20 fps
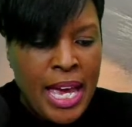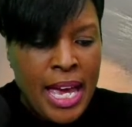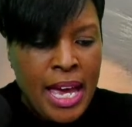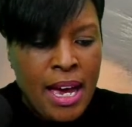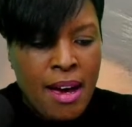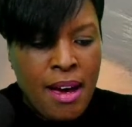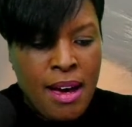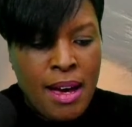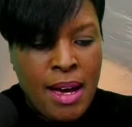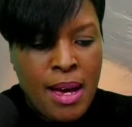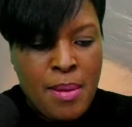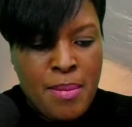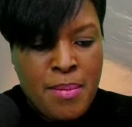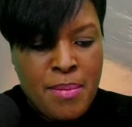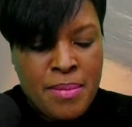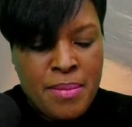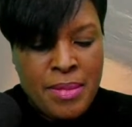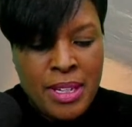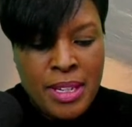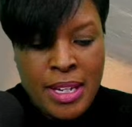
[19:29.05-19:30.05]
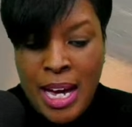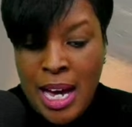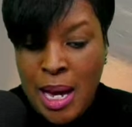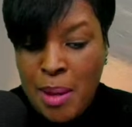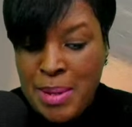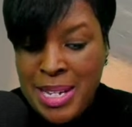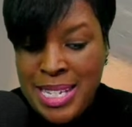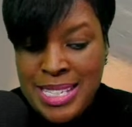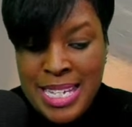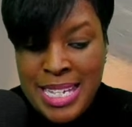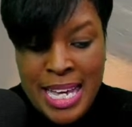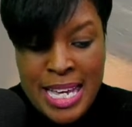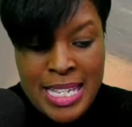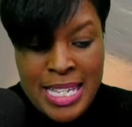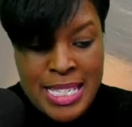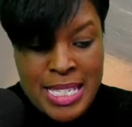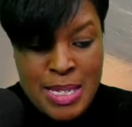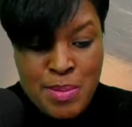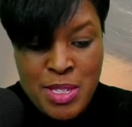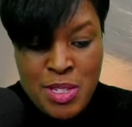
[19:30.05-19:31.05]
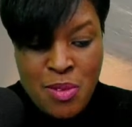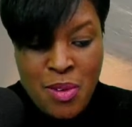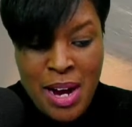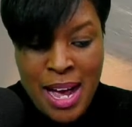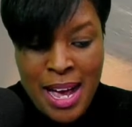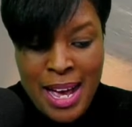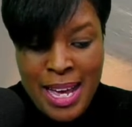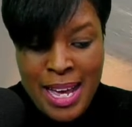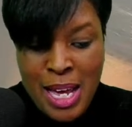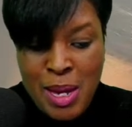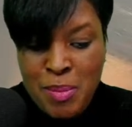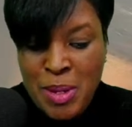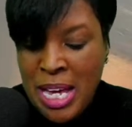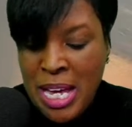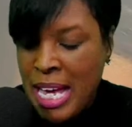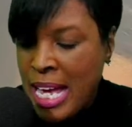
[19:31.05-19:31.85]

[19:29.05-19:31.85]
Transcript: comment, and subscribe.